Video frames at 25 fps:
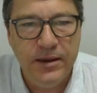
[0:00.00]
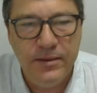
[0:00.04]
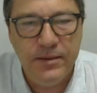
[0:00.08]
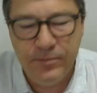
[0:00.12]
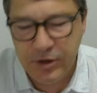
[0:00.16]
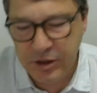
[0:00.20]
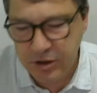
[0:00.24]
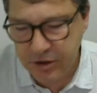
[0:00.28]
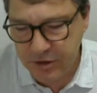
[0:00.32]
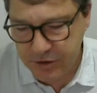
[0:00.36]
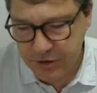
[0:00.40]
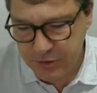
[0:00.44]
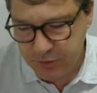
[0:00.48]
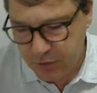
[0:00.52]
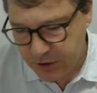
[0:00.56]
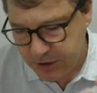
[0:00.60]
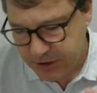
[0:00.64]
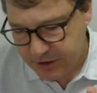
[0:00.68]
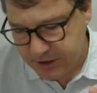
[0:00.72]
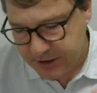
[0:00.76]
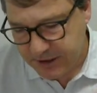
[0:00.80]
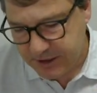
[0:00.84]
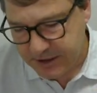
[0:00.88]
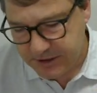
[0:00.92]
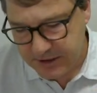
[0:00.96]
because what
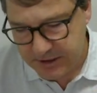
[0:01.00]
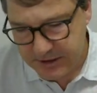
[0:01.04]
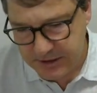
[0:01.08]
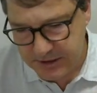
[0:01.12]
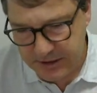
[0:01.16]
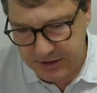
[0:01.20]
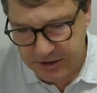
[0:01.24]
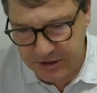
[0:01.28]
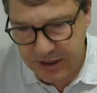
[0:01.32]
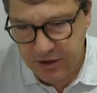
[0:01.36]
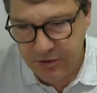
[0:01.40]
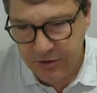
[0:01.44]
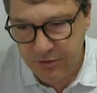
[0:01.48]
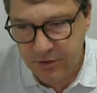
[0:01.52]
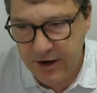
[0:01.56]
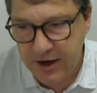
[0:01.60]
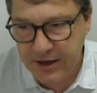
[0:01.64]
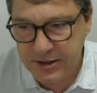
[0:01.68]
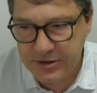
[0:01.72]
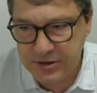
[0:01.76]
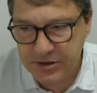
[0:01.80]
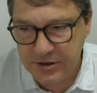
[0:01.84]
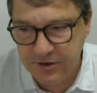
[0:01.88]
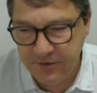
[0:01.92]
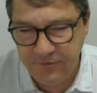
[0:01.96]
it does is it
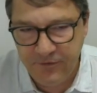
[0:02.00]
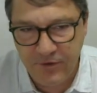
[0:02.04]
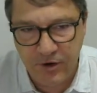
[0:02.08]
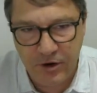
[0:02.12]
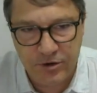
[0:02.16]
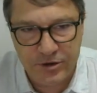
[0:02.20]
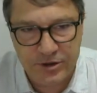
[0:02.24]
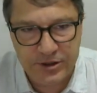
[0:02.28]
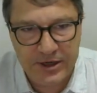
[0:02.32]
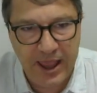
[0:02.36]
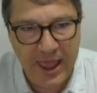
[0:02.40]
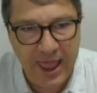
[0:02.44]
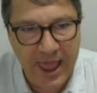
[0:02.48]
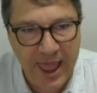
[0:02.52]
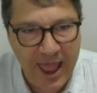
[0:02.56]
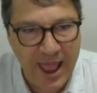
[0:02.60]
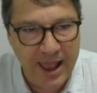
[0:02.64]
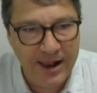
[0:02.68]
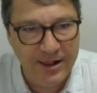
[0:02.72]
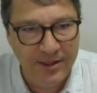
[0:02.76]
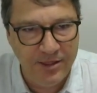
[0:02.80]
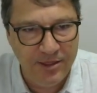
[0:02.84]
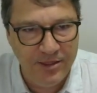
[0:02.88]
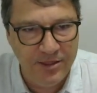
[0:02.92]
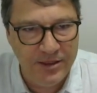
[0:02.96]
generates the font
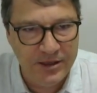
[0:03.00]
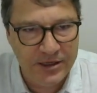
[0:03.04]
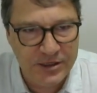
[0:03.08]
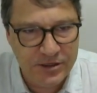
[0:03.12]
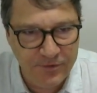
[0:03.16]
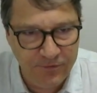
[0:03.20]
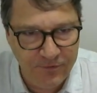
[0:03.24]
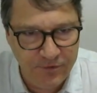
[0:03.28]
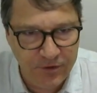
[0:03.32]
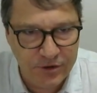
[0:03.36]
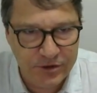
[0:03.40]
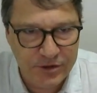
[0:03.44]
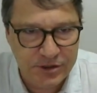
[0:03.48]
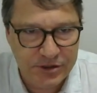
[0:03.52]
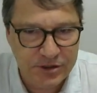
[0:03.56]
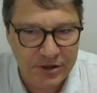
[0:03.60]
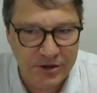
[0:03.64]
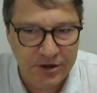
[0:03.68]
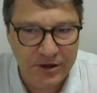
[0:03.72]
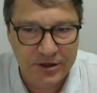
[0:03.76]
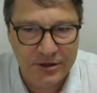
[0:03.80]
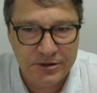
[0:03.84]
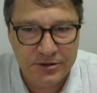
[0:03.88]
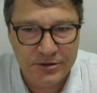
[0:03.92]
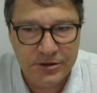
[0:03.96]
at this font
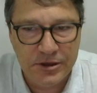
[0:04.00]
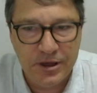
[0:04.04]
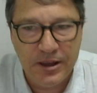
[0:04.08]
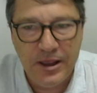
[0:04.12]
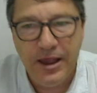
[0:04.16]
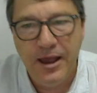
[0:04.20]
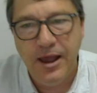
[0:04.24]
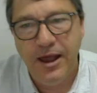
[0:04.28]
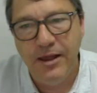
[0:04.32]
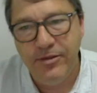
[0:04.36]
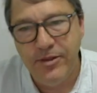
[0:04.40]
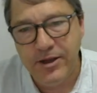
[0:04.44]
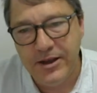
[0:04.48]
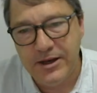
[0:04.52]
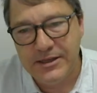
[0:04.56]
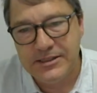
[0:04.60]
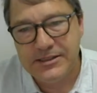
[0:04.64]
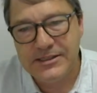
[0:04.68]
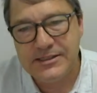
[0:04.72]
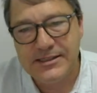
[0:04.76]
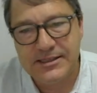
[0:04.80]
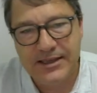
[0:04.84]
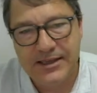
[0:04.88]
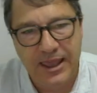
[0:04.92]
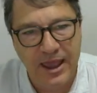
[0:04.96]
size, and then it
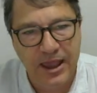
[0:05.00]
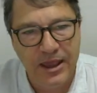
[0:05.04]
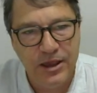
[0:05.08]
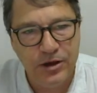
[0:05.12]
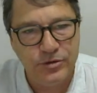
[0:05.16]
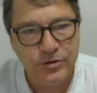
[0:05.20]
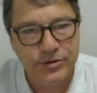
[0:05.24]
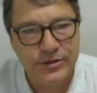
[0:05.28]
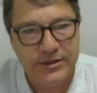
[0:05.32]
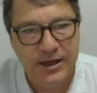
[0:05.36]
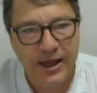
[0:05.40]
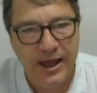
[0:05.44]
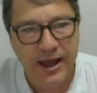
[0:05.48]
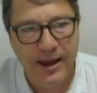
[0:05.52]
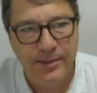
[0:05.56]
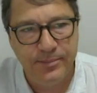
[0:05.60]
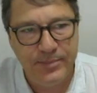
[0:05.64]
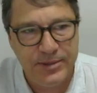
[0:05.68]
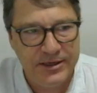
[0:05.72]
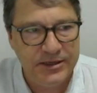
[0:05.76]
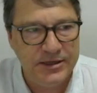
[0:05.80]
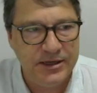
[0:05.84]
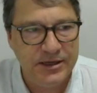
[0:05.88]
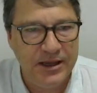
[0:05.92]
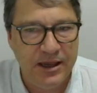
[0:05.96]
scales it up
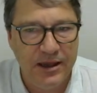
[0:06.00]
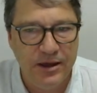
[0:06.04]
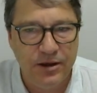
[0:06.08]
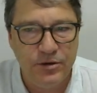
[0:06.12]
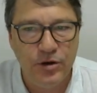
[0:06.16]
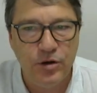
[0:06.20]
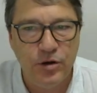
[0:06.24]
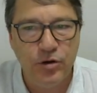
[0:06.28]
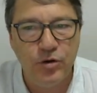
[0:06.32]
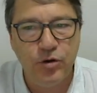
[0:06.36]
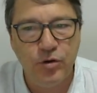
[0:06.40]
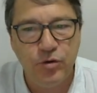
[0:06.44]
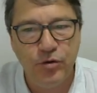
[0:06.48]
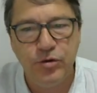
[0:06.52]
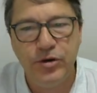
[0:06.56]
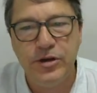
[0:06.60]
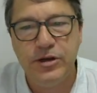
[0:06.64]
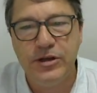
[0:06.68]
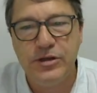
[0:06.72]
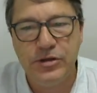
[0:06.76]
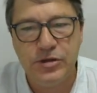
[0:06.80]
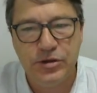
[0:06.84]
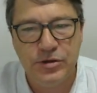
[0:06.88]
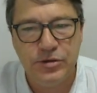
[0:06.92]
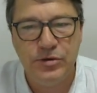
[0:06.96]
and down
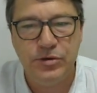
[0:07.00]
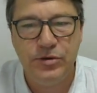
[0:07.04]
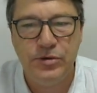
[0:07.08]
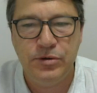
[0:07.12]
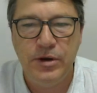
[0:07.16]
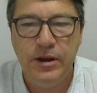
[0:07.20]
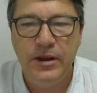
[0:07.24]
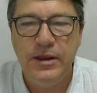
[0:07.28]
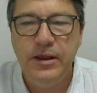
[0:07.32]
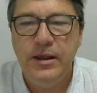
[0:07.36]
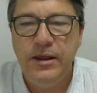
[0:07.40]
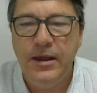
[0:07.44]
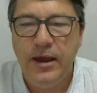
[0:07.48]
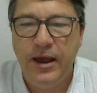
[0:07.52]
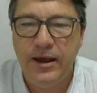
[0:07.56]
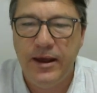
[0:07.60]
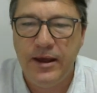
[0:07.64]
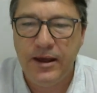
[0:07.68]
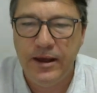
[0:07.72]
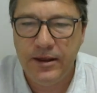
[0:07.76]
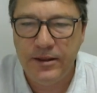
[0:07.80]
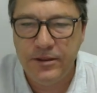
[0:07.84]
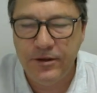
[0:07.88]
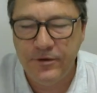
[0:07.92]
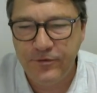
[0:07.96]
according to
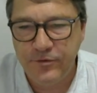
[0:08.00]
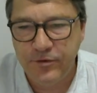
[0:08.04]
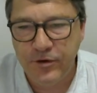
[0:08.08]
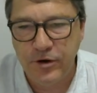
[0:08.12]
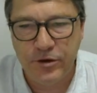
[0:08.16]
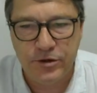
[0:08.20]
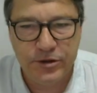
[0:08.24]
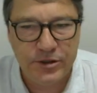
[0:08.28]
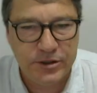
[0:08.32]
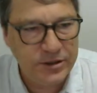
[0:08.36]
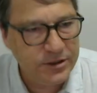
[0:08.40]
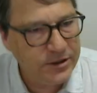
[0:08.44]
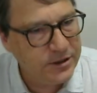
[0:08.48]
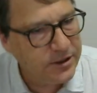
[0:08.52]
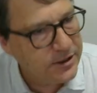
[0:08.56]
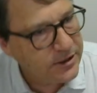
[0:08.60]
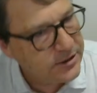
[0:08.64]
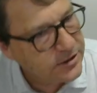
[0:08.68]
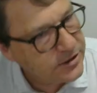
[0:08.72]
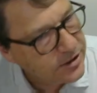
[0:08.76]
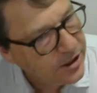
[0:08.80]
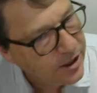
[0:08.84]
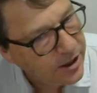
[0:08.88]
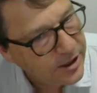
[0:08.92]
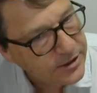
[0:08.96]
the font
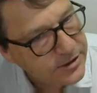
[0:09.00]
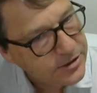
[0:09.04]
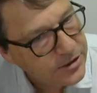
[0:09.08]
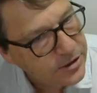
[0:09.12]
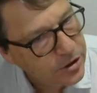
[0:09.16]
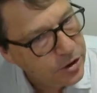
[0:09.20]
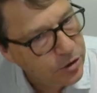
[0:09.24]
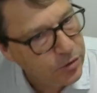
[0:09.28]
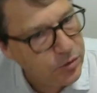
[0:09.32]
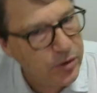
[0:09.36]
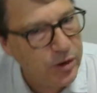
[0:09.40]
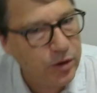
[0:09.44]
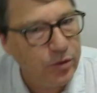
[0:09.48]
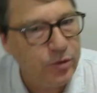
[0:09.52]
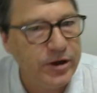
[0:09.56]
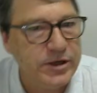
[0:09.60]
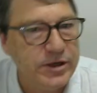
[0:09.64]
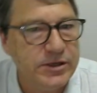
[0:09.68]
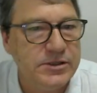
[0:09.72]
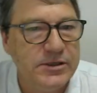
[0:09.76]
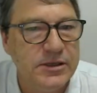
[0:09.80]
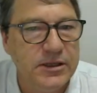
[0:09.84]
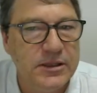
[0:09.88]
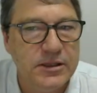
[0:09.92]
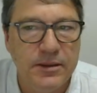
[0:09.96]
size that you
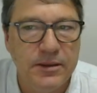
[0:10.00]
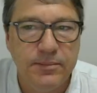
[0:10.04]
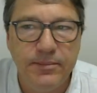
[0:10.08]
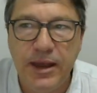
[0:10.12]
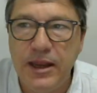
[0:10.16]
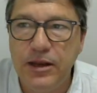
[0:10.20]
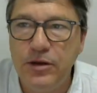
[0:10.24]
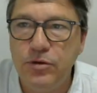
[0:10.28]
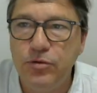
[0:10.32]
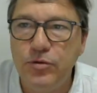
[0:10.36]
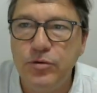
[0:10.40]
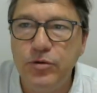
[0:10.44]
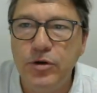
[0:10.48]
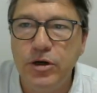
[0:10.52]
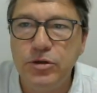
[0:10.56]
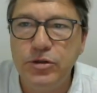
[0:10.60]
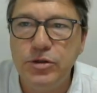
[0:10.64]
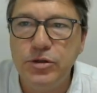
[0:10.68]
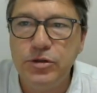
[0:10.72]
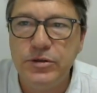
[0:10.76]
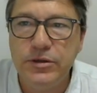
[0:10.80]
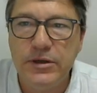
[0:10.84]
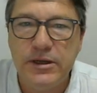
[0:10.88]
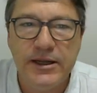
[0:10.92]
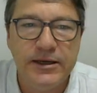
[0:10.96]
request in the manual
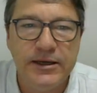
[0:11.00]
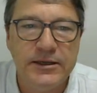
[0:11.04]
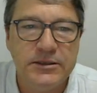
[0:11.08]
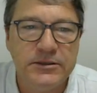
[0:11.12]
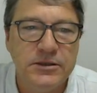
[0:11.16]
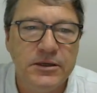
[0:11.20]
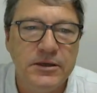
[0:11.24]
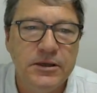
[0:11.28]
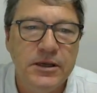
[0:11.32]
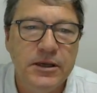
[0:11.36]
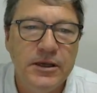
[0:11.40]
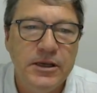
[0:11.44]
contour layers.